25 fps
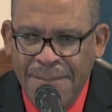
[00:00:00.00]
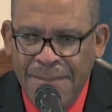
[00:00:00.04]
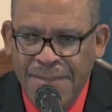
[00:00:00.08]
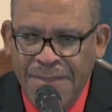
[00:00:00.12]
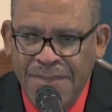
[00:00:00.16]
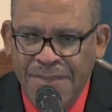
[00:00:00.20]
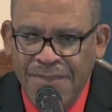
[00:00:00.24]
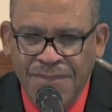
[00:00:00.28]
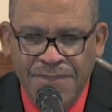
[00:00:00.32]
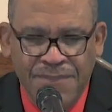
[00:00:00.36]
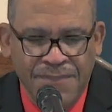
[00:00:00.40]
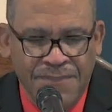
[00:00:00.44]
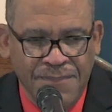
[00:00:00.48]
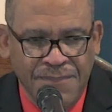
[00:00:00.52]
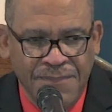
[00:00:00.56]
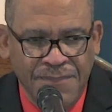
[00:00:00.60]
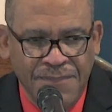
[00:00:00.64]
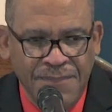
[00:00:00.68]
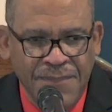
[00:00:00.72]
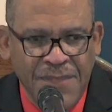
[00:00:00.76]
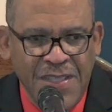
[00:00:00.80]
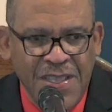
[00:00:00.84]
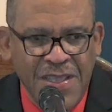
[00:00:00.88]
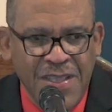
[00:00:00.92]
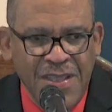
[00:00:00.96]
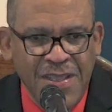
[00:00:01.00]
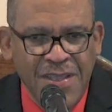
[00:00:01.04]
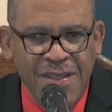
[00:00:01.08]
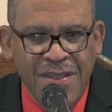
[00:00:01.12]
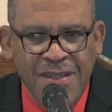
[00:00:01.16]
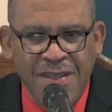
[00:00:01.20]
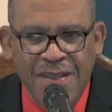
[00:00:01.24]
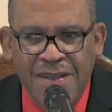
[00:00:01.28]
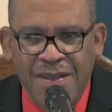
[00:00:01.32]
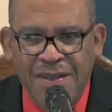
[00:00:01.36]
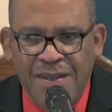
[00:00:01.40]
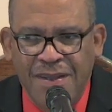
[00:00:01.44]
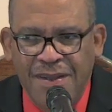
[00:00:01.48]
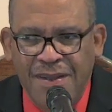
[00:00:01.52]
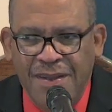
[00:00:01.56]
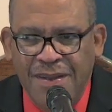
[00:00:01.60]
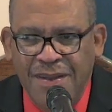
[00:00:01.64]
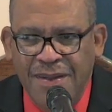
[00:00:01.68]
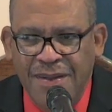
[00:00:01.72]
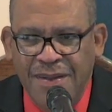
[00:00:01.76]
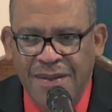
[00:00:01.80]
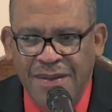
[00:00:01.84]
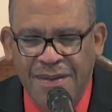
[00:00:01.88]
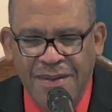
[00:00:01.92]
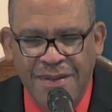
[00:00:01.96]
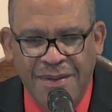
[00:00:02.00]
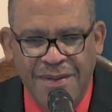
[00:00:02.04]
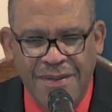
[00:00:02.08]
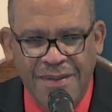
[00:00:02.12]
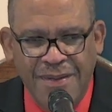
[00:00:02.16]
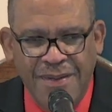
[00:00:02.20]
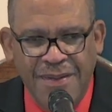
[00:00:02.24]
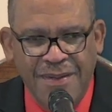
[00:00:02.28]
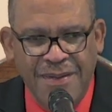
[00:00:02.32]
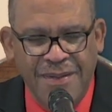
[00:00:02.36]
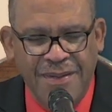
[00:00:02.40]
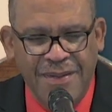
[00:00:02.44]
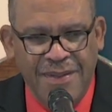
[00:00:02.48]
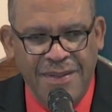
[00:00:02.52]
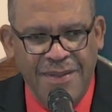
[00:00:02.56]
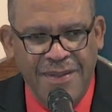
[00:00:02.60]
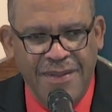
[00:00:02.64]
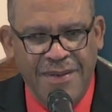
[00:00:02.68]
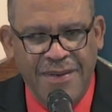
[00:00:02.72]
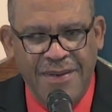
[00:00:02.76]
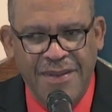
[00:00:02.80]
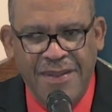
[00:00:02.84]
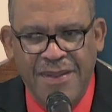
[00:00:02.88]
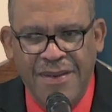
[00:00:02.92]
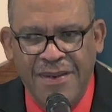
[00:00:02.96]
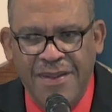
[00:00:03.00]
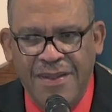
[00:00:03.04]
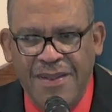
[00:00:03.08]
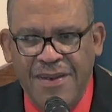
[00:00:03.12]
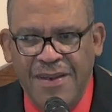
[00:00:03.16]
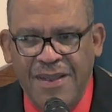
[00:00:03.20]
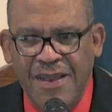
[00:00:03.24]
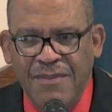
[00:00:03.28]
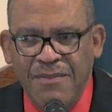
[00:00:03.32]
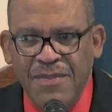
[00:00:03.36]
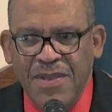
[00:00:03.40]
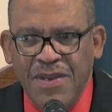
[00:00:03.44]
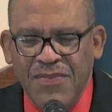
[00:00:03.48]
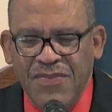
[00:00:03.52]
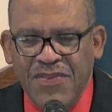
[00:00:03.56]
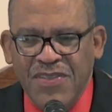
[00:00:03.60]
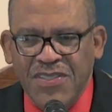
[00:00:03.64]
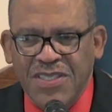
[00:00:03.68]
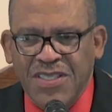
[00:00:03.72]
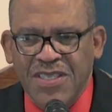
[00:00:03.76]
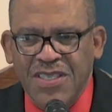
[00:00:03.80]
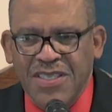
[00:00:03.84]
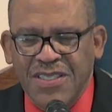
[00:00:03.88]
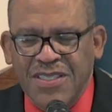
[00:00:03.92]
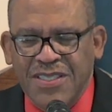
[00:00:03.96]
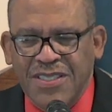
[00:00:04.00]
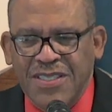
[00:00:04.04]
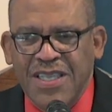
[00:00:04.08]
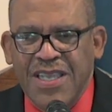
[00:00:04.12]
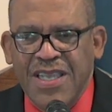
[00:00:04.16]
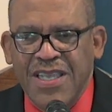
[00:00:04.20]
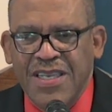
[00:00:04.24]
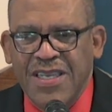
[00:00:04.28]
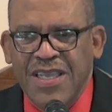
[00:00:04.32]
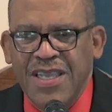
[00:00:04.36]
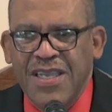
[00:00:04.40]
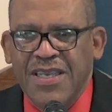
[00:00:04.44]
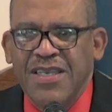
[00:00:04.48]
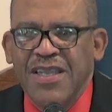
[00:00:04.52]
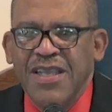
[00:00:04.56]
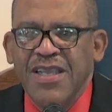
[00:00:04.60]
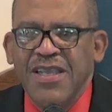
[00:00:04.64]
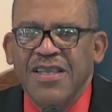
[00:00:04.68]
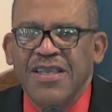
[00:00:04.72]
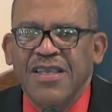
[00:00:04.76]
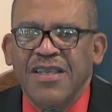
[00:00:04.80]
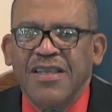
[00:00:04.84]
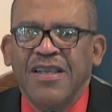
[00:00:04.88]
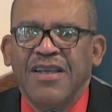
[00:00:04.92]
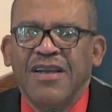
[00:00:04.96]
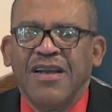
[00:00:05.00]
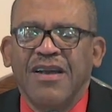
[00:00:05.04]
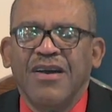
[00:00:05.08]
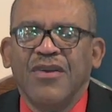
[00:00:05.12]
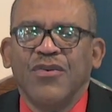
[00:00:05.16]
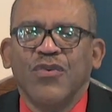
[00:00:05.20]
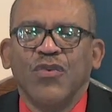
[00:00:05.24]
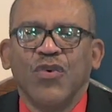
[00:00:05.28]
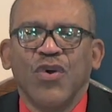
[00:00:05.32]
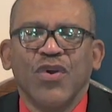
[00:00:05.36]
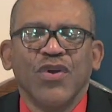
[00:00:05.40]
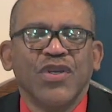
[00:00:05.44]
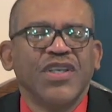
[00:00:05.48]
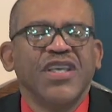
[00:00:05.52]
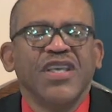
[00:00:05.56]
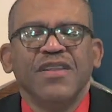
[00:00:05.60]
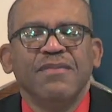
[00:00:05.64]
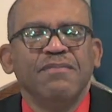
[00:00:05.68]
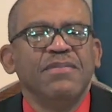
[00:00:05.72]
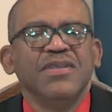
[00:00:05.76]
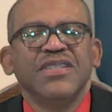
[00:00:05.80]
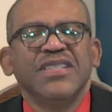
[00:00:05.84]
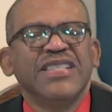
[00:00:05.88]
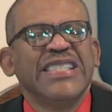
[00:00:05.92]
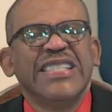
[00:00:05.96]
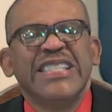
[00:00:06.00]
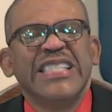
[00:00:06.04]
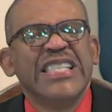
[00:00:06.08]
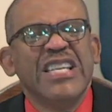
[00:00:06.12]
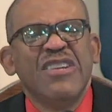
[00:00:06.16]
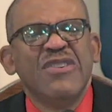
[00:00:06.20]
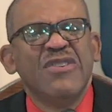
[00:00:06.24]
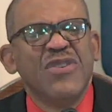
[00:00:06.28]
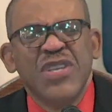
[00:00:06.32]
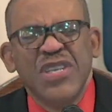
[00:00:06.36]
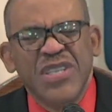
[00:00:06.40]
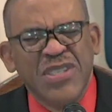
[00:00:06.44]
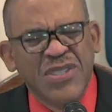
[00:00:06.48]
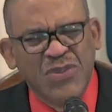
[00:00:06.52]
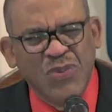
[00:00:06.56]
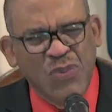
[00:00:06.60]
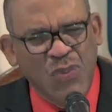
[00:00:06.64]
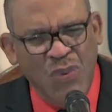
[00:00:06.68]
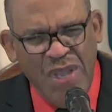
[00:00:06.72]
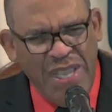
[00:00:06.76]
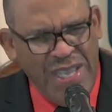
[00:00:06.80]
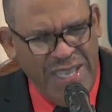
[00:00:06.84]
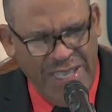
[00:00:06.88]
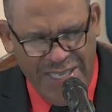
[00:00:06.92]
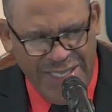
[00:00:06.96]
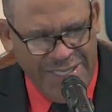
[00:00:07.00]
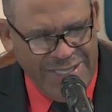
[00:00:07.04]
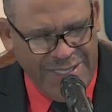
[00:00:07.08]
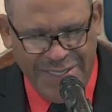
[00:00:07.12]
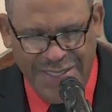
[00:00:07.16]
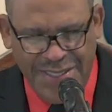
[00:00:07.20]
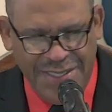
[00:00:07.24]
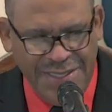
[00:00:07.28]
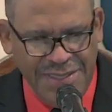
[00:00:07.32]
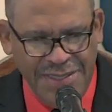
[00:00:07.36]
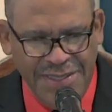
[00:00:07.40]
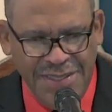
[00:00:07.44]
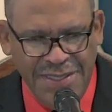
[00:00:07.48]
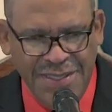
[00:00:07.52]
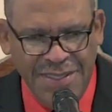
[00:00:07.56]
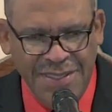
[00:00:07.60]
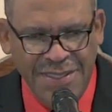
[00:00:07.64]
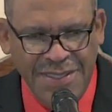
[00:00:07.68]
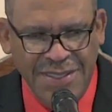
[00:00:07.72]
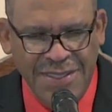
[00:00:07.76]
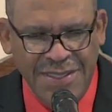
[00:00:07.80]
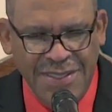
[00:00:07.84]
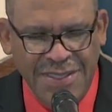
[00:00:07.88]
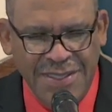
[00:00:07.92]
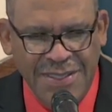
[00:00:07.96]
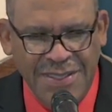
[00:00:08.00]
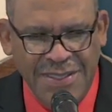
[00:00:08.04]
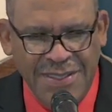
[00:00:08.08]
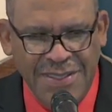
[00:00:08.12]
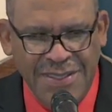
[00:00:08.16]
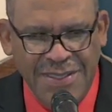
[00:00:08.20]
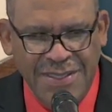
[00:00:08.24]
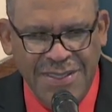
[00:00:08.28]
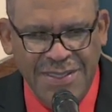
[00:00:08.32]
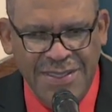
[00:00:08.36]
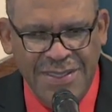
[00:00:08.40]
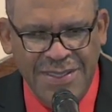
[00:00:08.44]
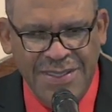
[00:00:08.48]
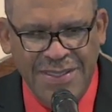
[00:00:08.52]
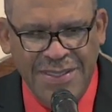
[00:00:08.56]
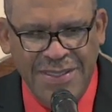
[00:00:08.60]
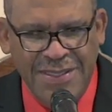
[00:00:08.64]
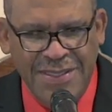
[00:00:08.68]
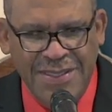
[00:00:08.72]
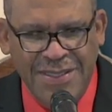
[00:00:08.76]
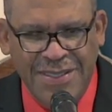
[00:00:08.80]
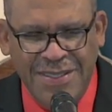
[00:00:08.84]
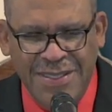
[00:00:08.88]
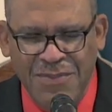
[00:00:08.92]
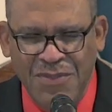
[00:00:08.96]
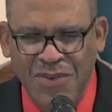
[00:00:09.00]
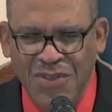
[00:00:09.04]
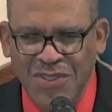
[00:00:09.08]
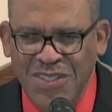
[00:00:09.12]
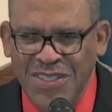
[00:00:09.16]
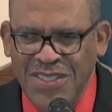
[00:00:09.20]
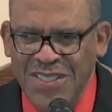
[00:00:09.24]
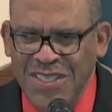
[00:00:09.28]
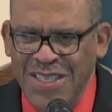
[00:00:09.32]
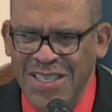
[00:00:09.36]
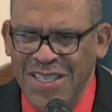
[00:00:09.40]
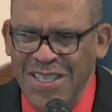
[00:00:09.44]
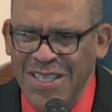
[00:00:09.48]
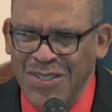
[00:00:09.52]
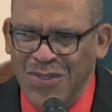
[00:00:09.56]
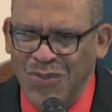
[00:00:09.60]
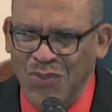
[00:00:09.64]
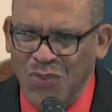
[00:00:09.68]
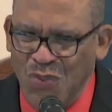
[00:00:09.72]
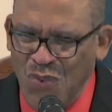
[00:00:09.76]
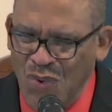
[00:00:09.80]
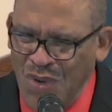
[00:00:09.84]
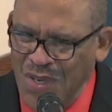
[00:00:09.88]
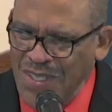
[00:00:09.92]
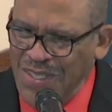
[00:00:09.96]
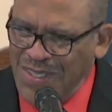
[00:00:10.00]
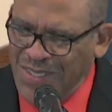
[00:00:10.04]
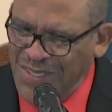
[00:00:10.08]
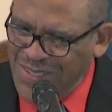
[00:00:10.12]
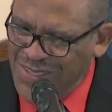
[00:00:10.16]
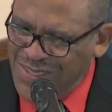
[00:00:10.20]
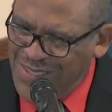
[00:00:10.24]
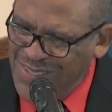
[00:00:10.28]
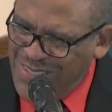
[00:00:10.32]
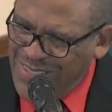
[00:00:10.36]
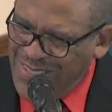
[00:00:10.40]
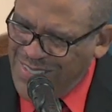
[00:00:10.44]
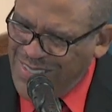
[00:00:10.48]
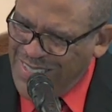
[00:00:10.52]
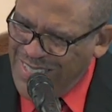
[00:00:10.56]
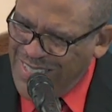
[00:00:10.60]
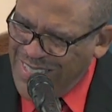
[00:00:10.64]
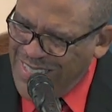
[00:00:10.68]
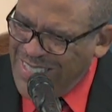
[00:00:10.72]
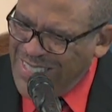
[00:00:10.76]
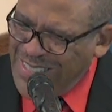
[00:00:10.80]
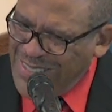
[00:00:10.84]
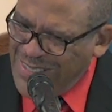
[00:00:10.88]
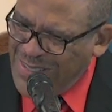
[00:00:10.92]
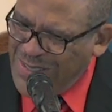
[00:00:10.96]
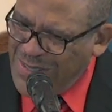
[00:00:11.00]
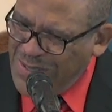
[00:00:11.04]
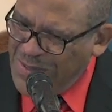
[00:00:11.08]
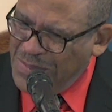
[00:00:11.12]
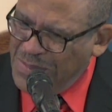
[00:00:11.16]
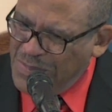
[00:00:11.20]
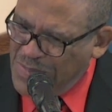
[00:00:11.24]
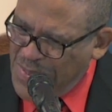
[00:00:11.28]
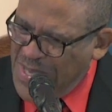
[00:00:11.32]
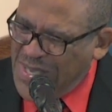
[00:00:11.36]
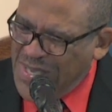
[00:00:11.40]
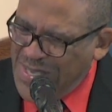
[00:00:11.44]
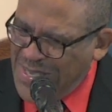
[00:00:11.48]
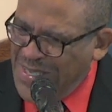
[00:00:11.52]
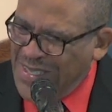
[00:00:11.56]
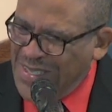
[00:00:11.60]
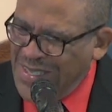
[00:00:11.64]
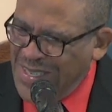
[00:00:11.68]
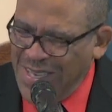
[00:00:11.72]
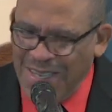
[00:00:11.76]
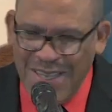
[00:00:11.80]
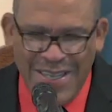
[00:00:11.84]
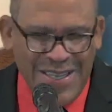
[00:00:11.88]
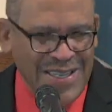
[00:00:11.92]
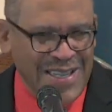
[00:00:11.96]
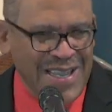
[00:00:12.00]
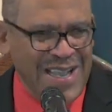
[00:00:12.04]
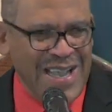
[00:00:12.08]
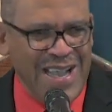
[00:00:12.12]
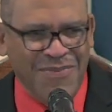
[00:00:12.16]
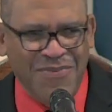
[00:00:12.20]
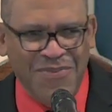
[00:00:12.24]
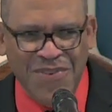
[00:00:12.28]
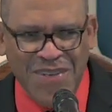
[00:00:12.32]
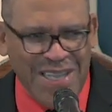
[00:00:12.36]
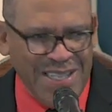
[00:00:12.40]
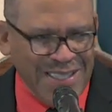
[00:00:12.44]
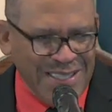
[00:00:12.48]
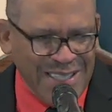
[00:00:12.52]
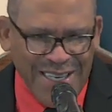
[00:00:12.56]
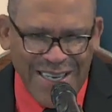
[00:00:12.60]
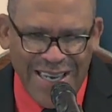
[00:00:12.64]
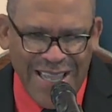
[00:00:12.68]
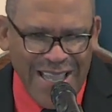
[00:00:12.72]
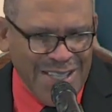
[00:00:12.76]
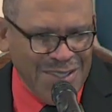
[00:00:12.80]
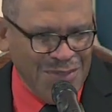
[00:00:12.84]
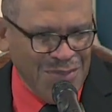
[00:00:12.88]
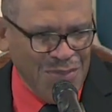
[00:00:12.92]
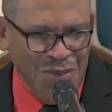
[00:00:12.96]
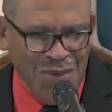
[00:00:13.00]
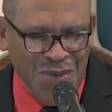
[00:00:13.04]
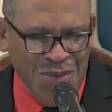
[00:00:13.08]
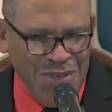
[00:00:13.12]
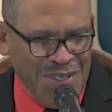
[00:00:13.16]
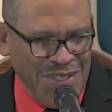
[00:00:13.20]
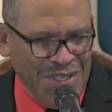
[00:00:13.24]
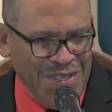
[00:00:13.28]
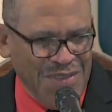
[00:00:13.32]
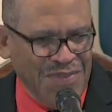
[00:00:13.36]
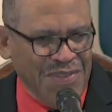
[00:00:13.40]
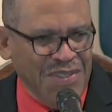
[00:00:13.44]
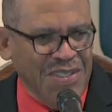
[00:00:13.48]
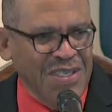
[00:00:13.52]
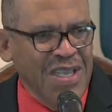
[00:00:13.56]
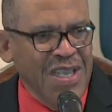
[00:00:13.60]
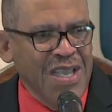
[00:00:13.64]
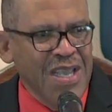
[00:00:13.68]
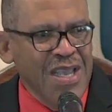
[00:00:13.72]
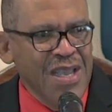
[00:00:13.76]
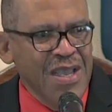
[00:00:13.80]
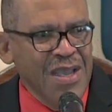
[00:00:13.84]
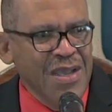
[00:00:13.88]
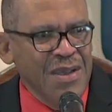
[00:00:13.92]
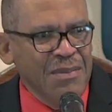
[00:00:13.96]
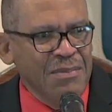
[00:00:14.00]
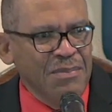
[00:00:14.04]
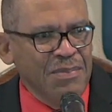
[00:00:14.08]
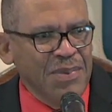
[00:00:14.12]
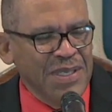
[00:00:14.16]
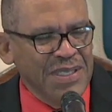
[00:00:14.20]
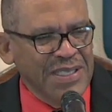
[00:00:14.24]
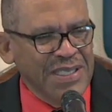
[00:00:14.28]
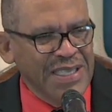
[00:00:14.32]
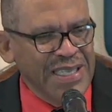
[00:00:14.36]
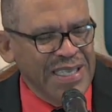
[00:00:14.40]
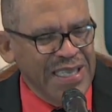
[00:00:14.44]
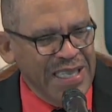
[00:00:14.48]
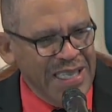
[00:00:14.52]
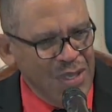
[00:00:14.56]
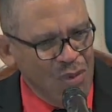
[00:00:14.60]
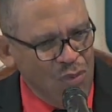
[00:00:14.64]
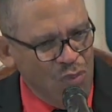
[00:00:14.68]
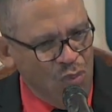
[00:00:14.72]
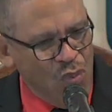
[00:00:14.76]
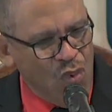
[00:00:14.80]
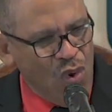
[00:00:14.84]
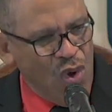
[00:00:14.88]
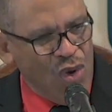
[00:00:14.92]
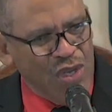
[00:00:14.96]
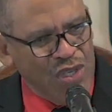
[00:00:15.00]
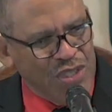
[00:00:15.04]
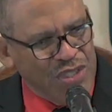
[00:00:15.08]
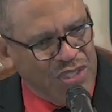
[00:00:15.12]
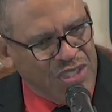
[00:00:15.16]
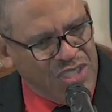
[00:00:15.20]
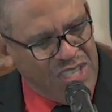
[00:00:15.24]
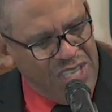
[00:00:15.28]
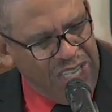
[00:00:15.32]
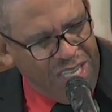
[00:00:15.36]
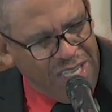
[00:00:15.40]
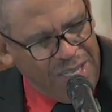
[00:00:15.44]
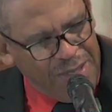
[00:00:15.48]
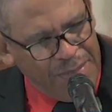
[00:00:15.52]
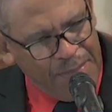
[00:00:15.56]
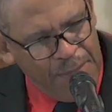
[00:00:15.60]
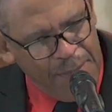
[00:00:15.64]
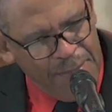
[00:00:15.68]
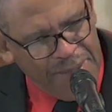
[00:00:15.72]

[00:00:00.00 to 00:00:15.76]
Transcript: Mm? Uh, uh, uh, uh and, and, and how many of us understand that God work in mysterious ways. Uh, someone said his wonders is to be, huh, I forgot the last word of it, but he works in